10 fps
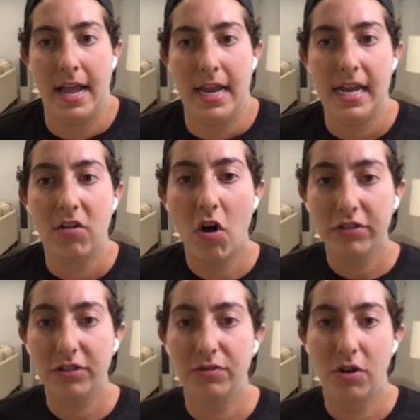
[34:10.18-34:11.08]
It
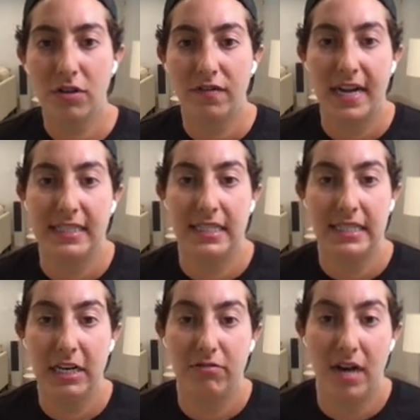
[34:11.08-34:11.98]
also notifies the
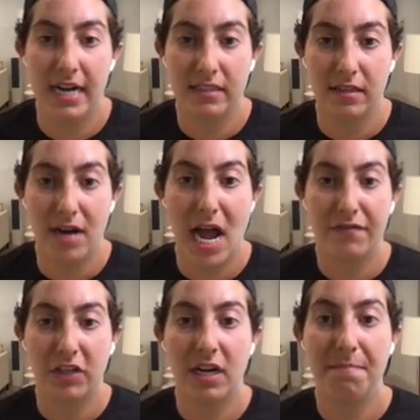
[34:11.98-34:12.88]
synchronizer
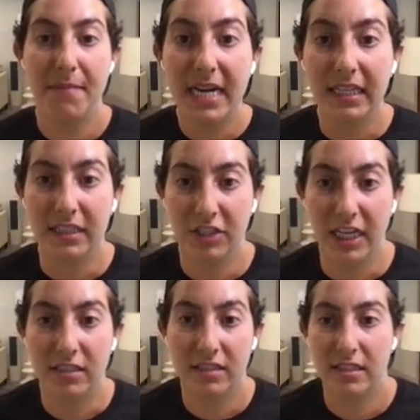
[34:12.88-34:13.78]
after committing the
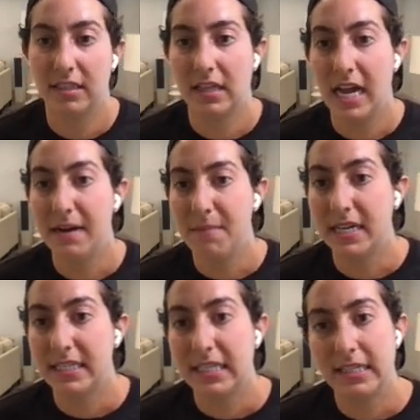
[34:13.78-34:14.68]
changes to the client
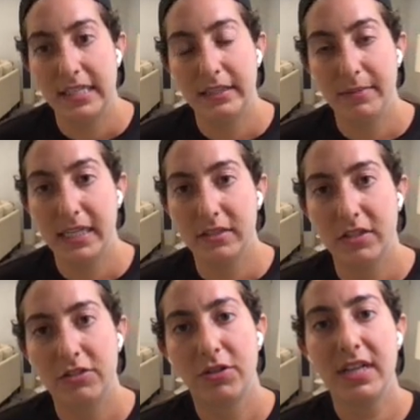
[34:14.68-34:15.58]
metadata database.
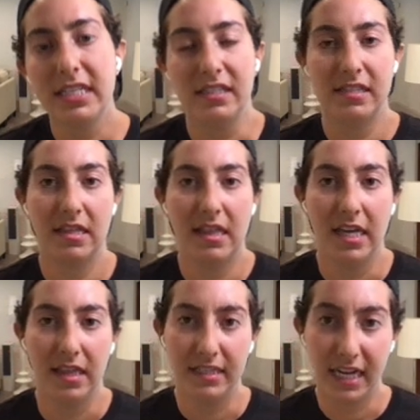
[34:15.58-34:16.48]
So this is the
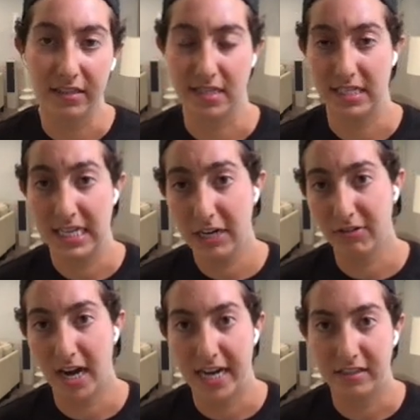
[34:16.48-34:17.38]
thing that tells the
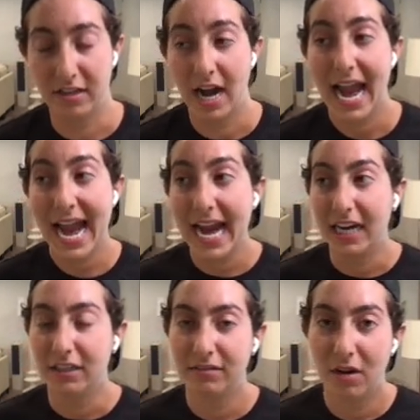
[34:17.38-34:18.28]
synchronizer,
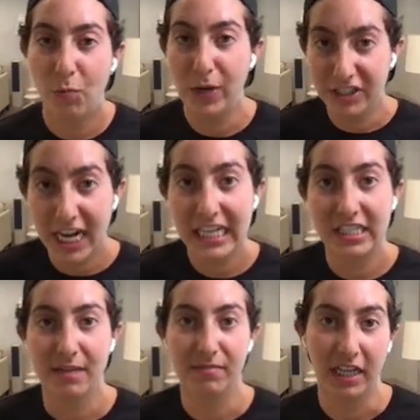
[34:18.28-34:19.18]
hey, we changed
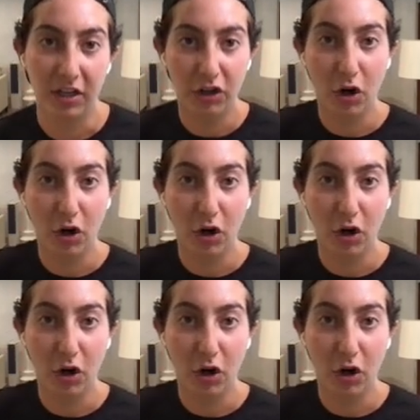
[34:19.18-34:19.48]
something.